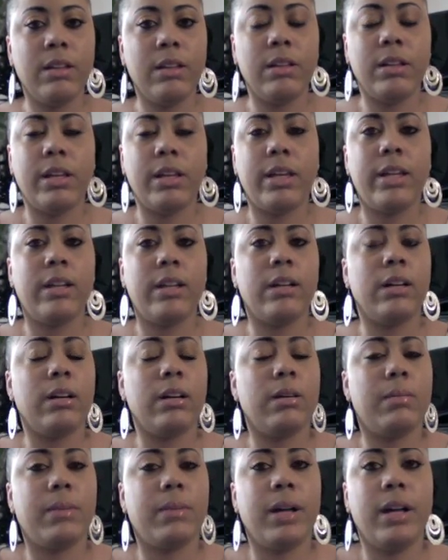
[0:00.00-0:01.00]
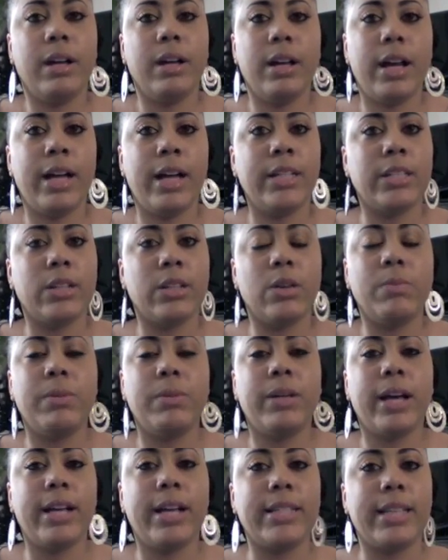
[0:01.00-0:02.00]
And I just hope
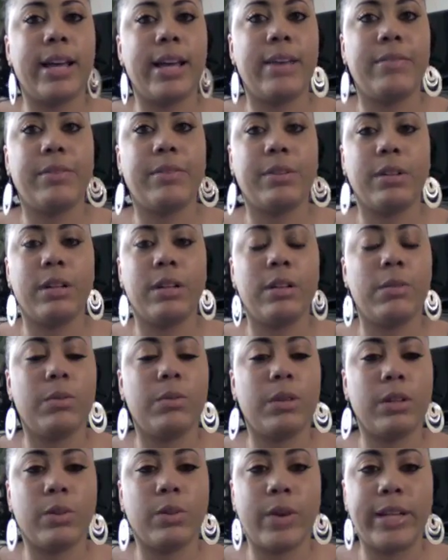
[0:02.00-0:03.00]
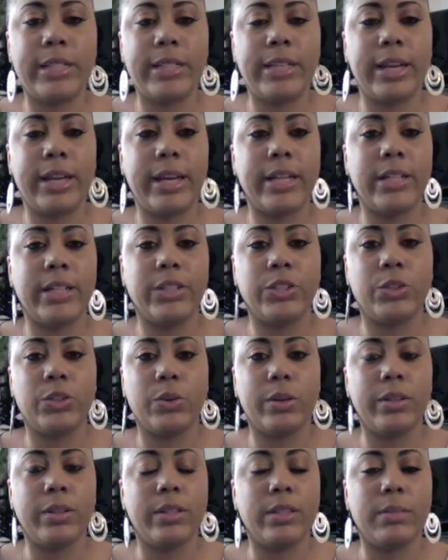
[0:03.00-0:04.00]
you guys have a great day and
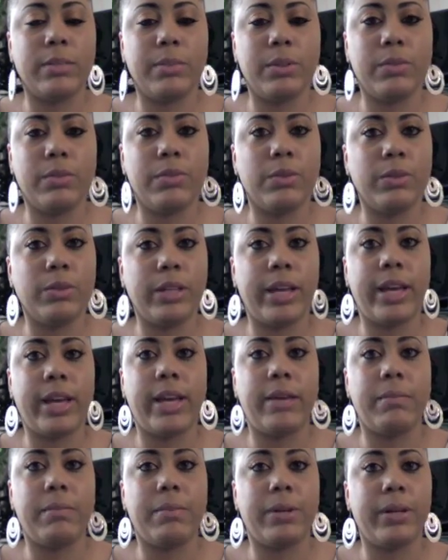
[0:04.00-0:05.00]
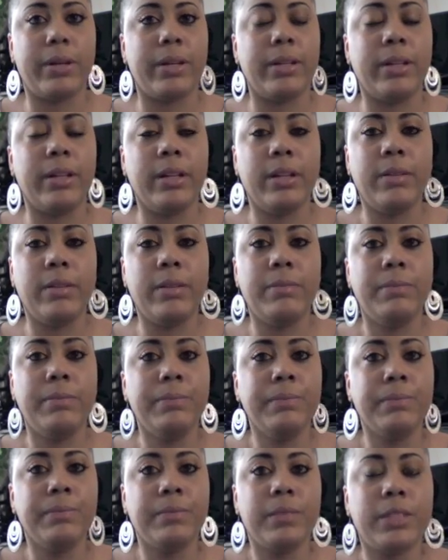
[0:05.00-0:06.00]
enjoy this beautiful day, but
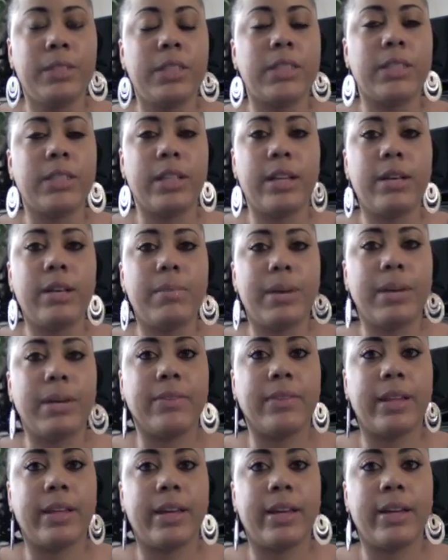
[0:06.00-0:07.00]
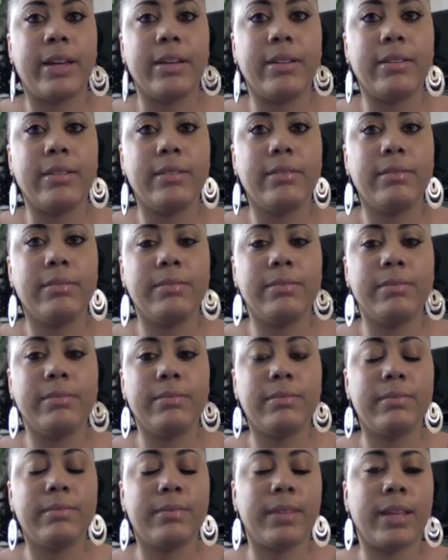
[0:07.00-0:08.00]
just think about that.
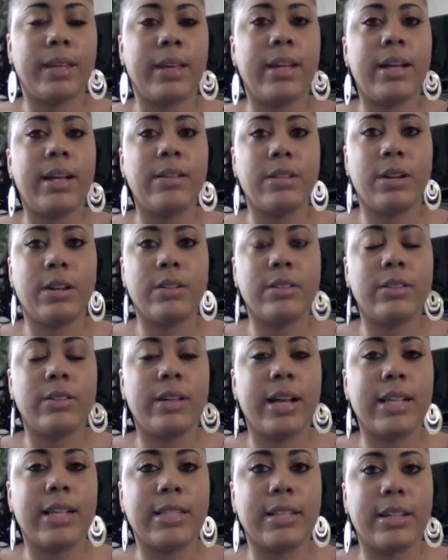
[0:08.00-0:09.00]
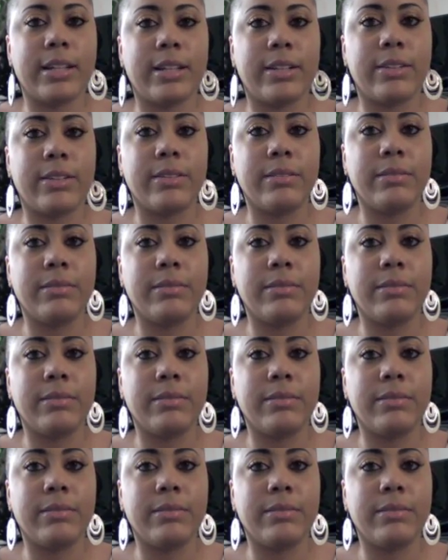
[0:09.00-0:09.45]
And I'll talk to you guys later.